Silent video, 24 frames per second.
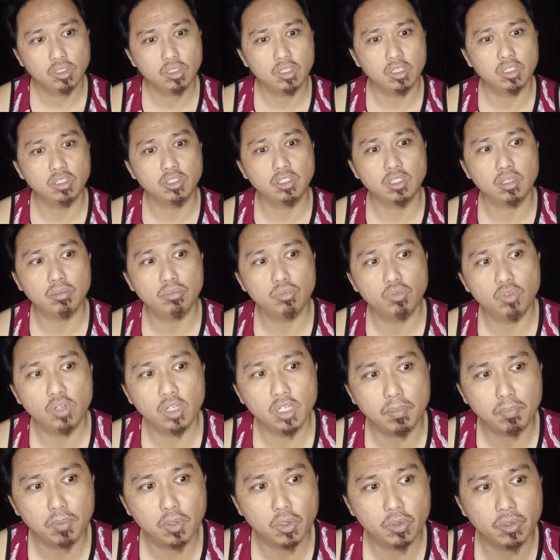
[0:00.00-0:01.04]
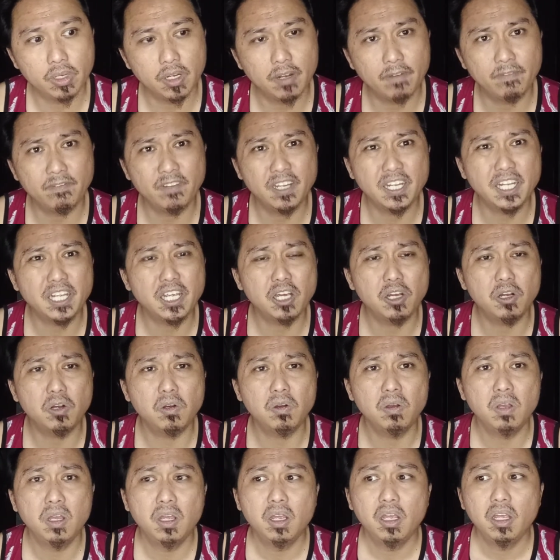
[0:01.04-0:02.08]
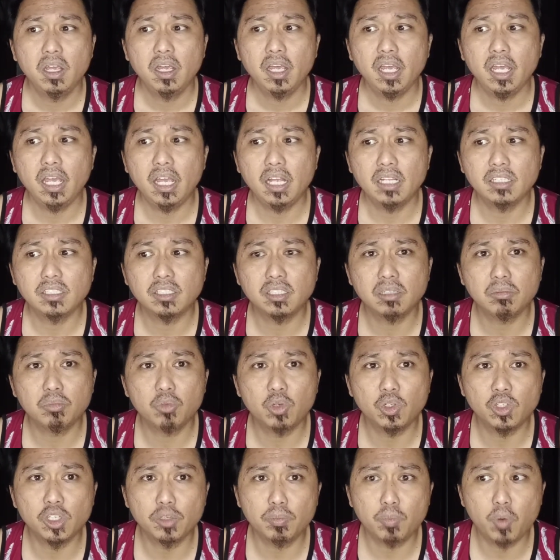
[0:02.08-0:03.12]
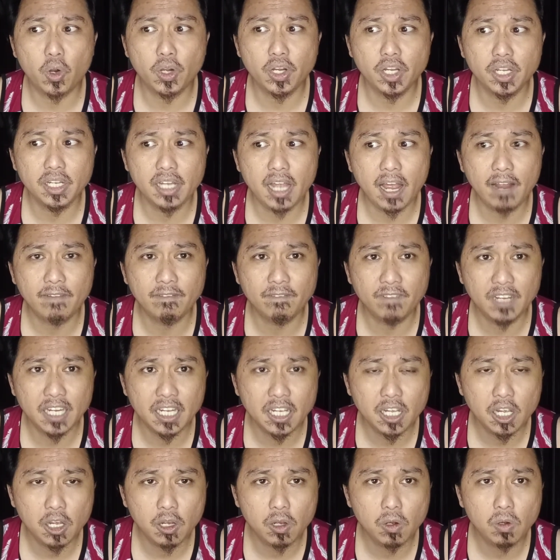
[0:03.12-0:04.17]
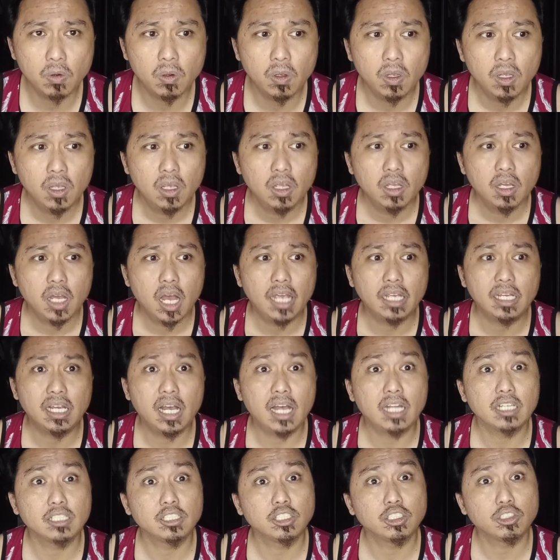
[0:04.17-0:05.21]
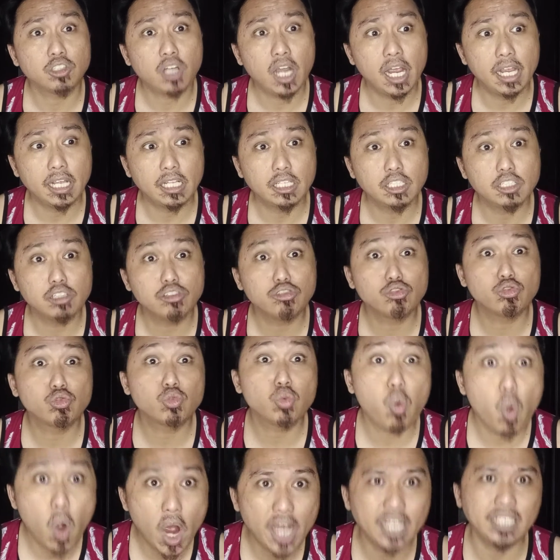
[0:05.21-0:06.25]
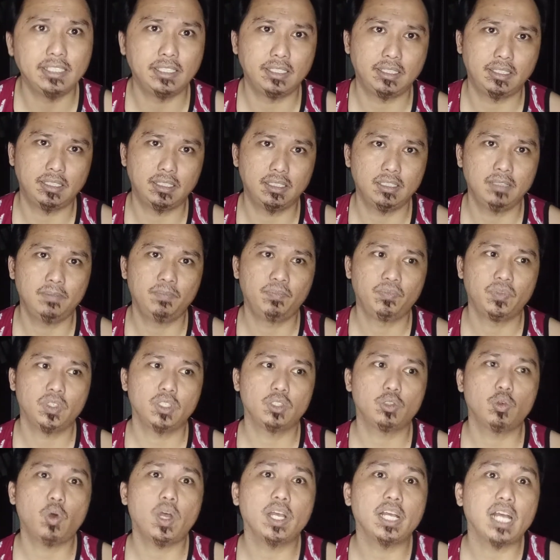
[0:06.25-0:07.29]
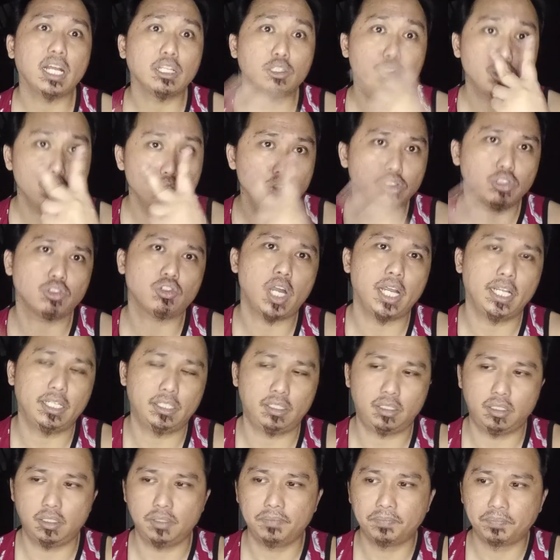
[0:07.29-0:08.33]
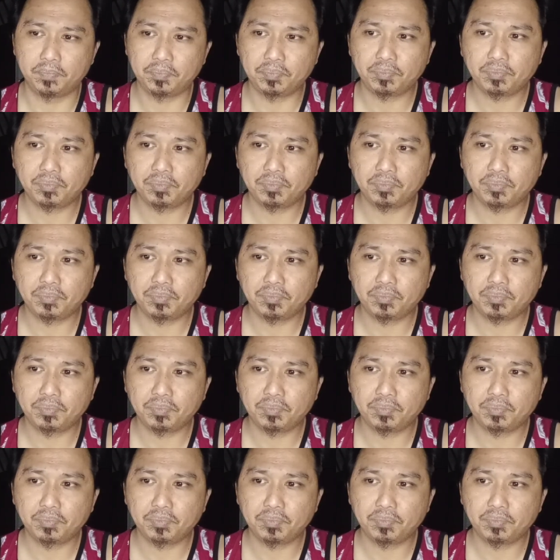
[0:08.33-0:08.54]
because someone uploaded a video and someone reported that video. I got a strike twice, so I got 2 strikes,